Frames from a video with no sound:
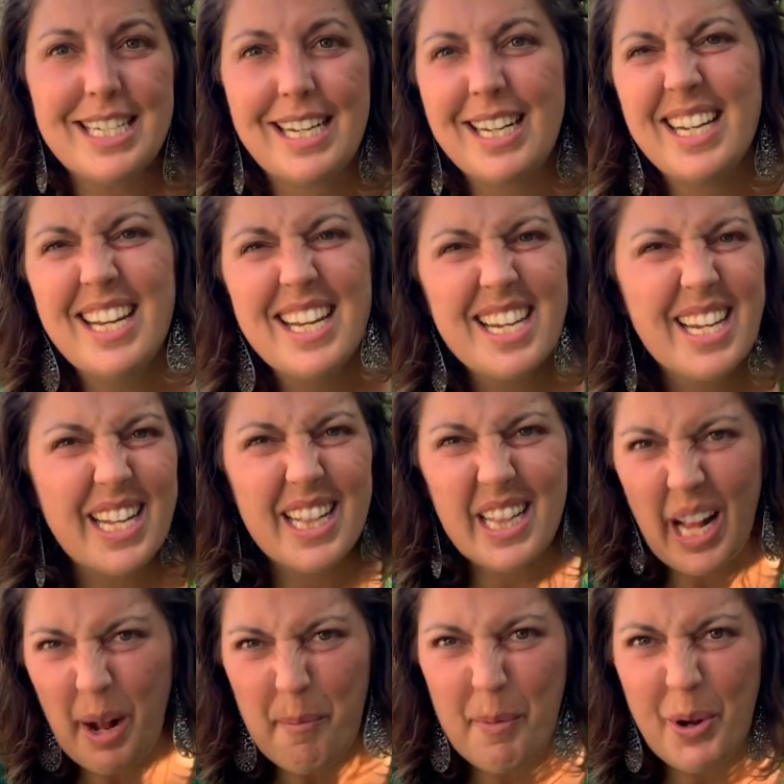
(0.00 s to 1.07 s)
in, get
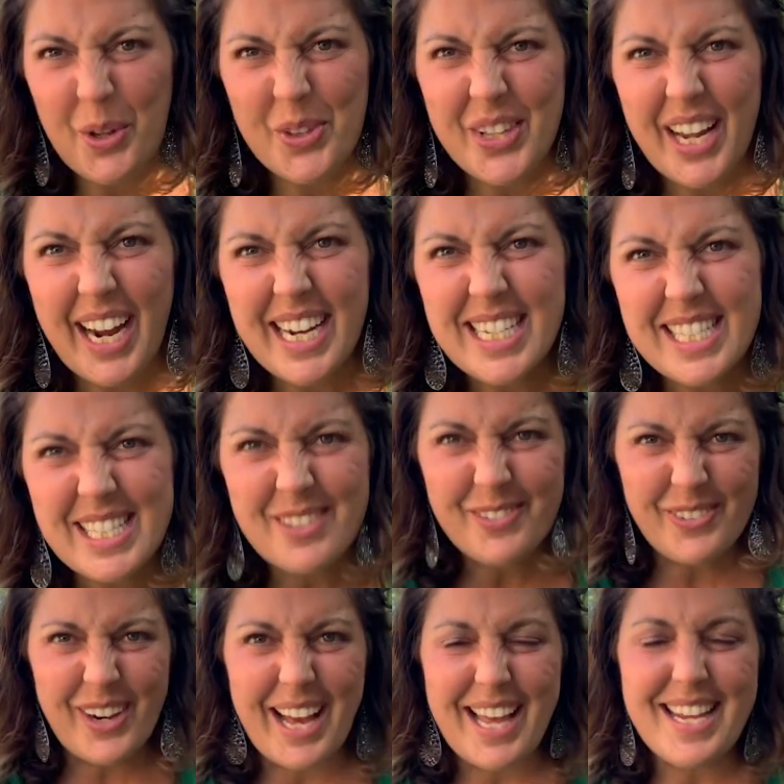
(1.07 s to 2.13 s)
that ball nice
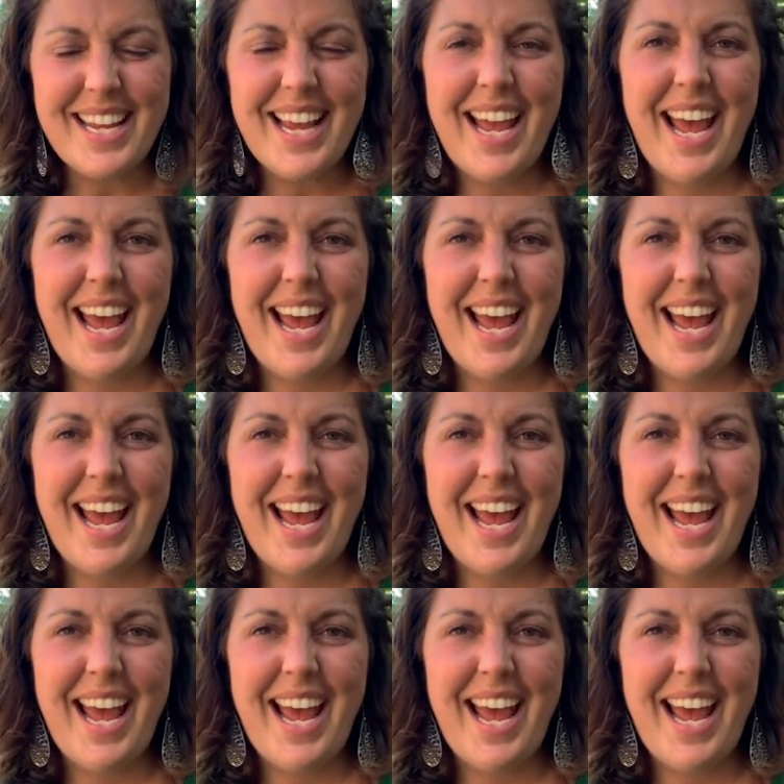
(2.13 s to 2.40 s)
and wet,